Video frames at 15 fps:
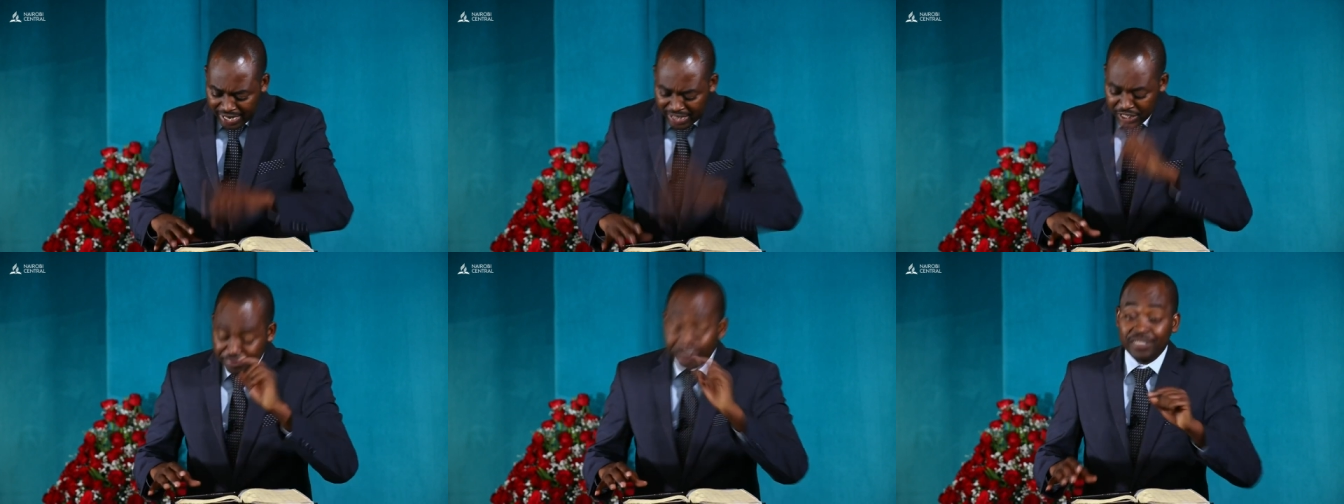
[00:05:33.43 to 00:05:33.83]

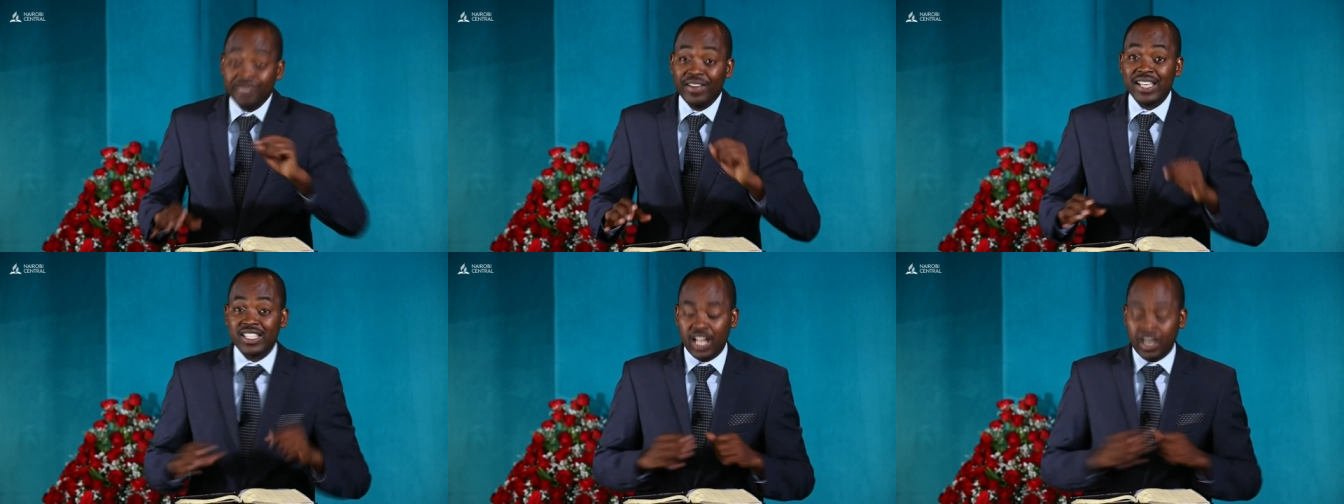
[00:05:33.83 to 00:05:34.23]
And in fact,
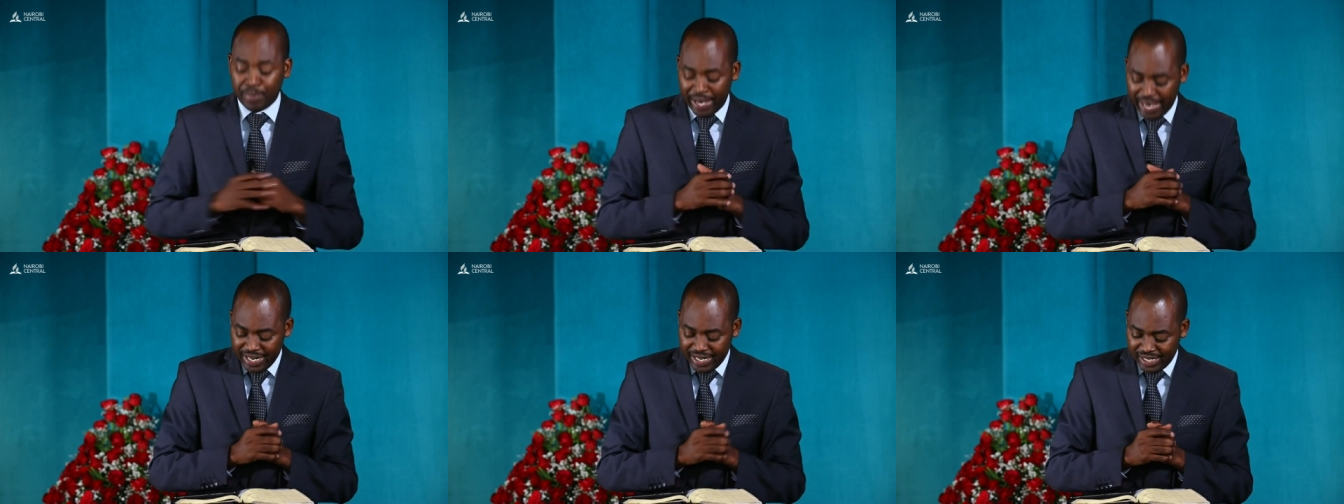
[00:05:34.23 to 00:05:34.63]
verse
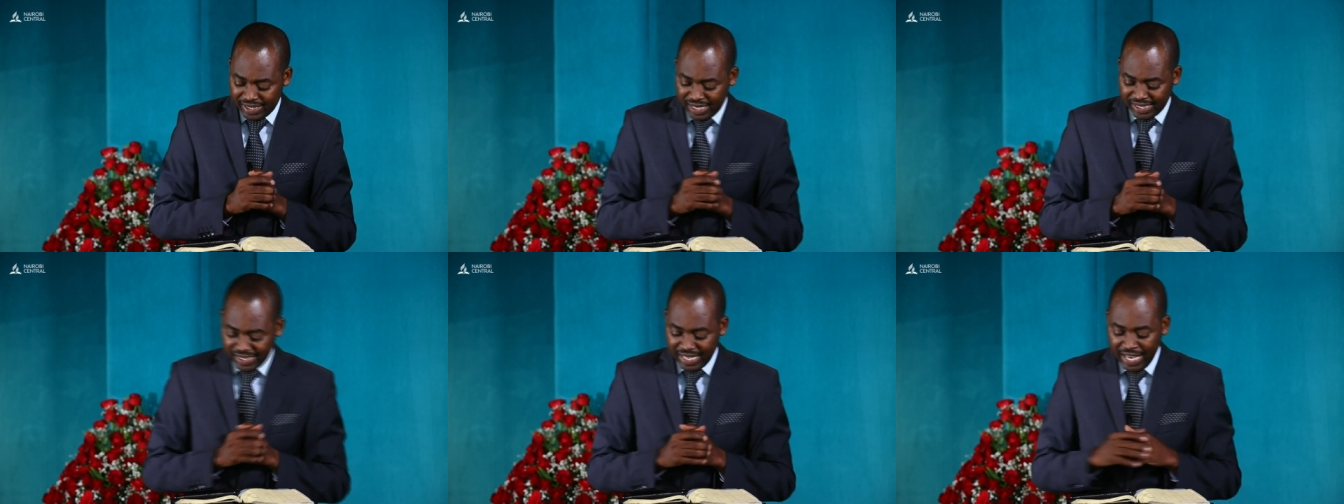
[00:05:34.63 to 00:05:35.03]
number 8
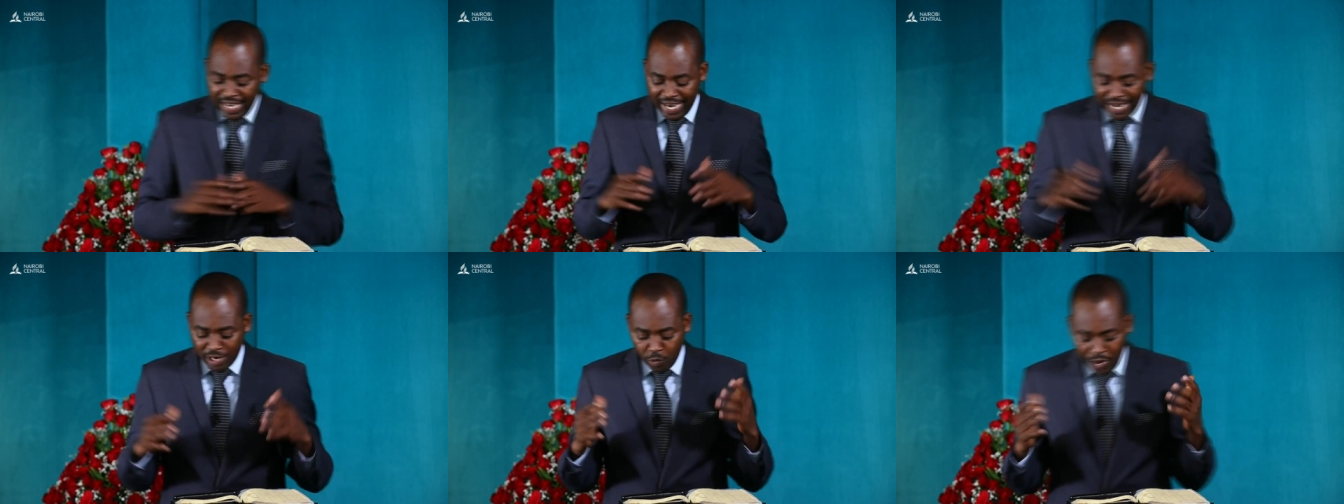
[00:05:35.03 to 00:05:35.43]
says,
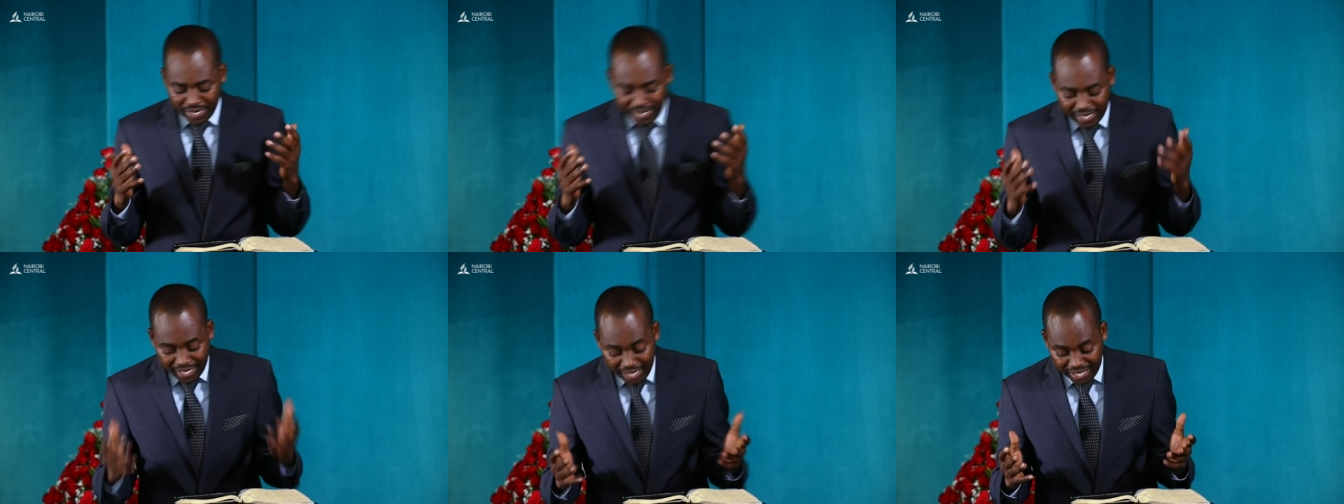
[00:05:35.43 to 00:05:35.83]
And
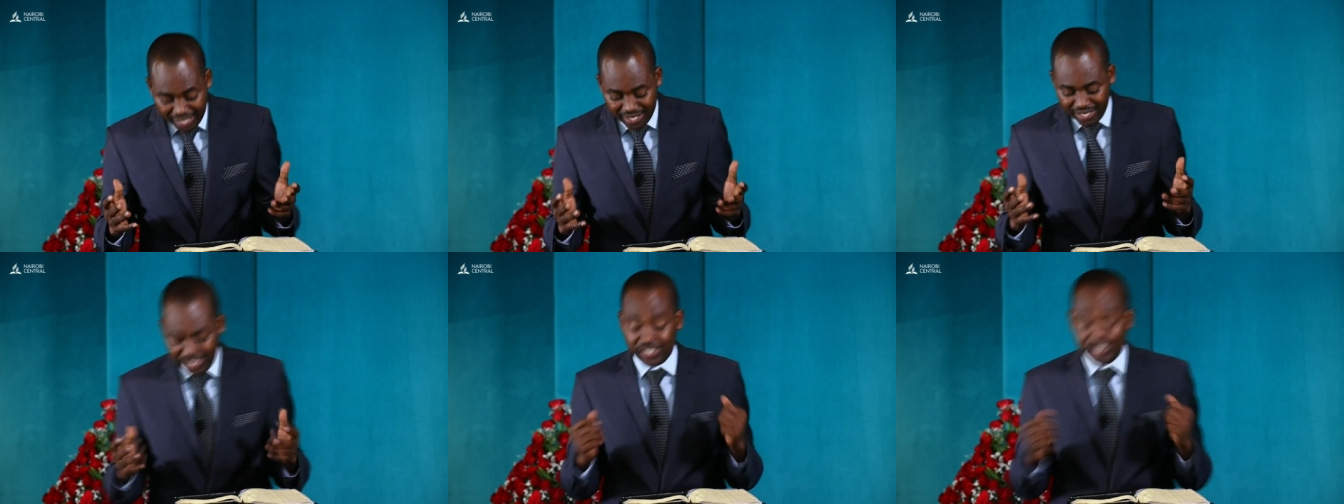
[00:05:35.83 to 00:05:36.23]
when
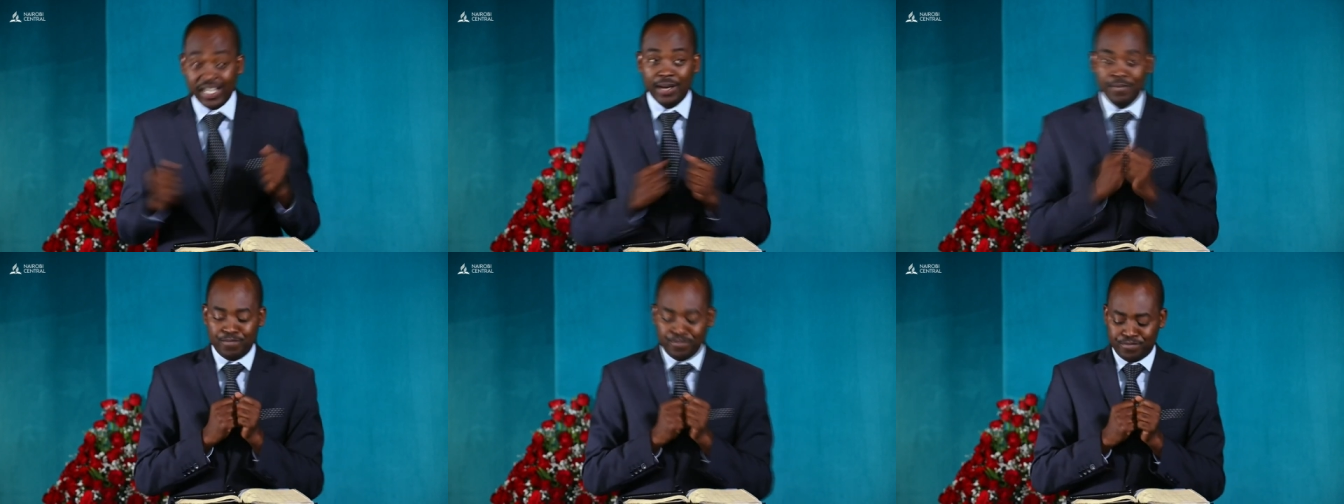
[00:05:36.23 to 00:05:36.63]
he is
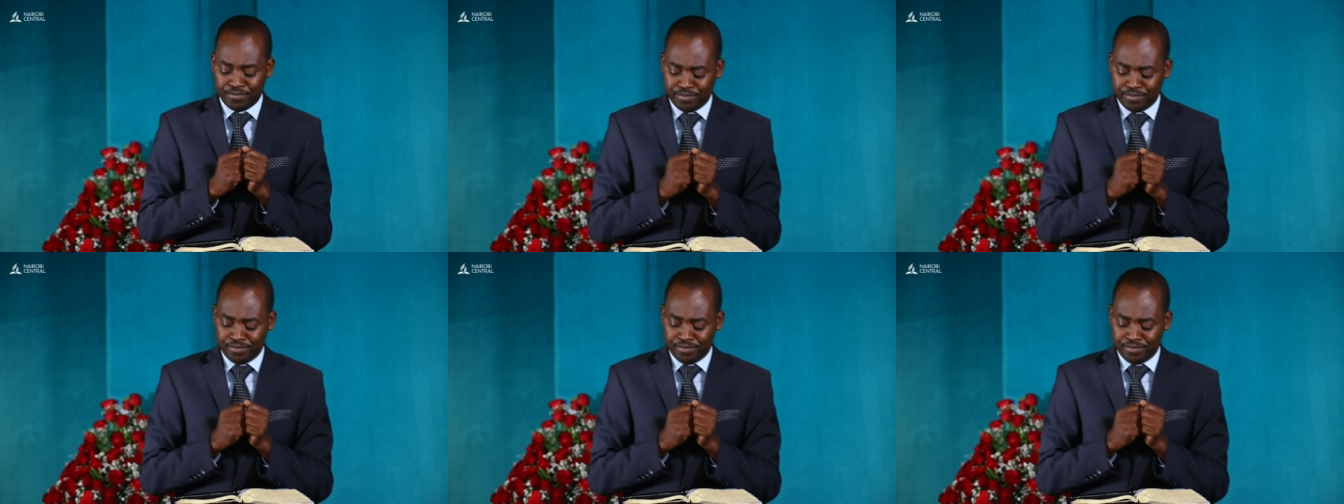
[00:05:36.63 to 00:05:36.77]
come,